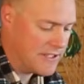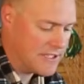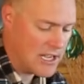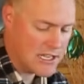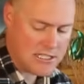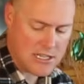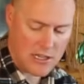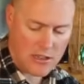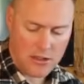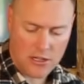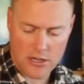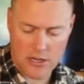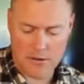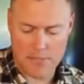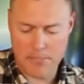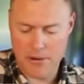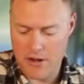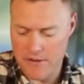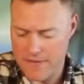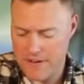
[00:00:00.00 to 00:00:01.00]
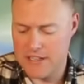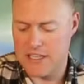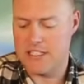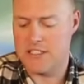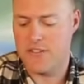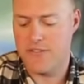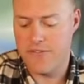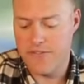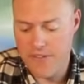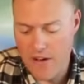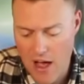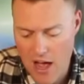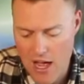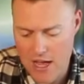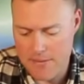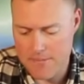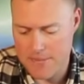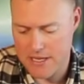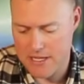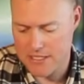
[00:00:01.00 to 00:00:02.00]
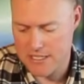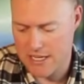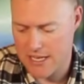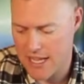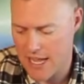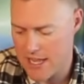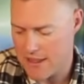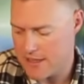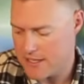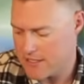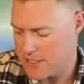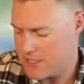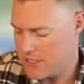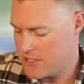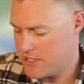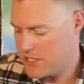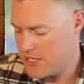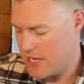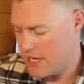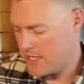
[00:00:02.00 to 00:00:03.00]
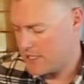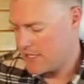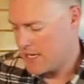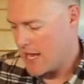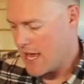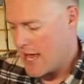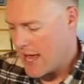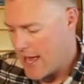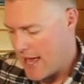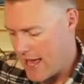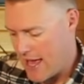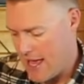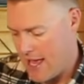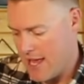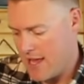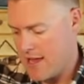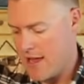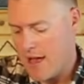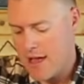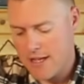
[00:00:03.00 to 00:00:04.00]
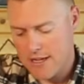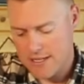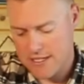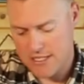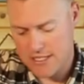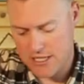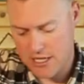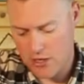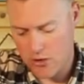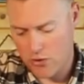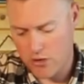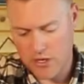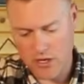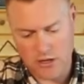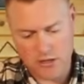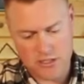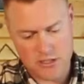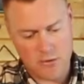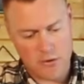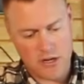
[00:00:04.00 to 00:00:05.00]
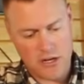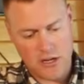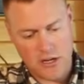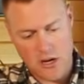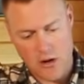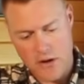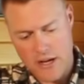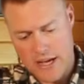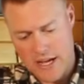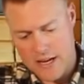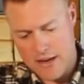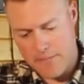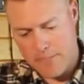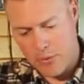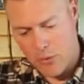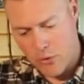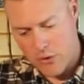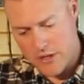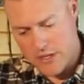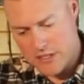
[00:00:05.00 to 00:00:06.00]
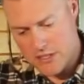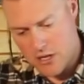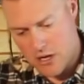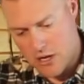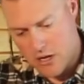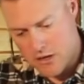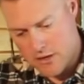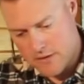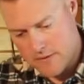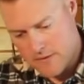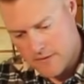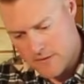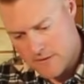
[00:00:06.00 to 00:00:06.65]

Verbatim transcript: it doesn't look perfect, it's fine because, again, this is just a seal coat. So we're going to go ahead and pour this on.